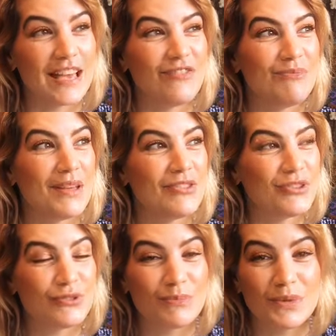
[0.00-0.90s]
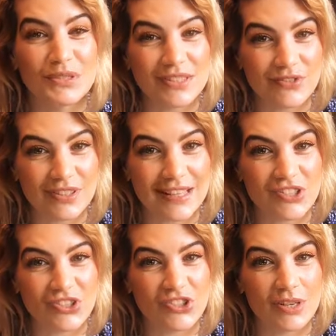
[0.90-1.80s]
I've been through abusive
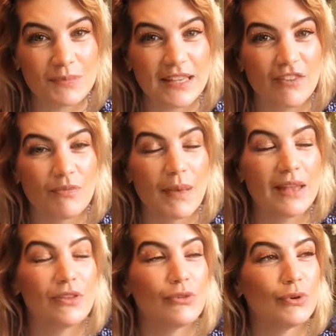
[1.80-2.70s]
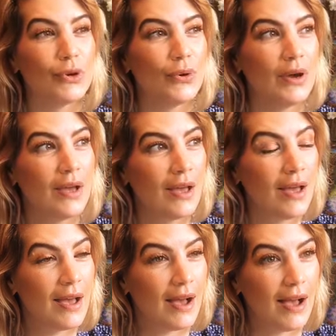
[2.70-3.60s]
relationships. I've been through
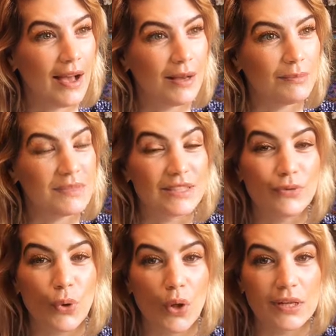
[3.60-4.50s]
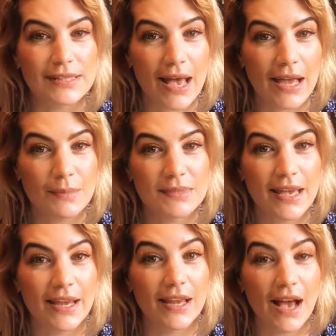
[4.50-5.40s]
um, difficult times.
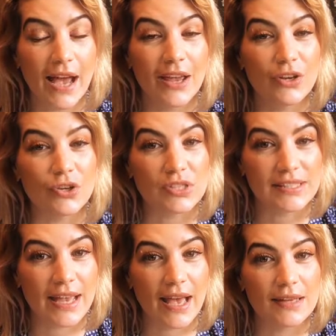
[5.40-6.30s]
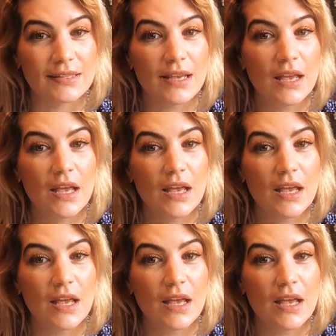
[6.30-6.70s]
I, I understand.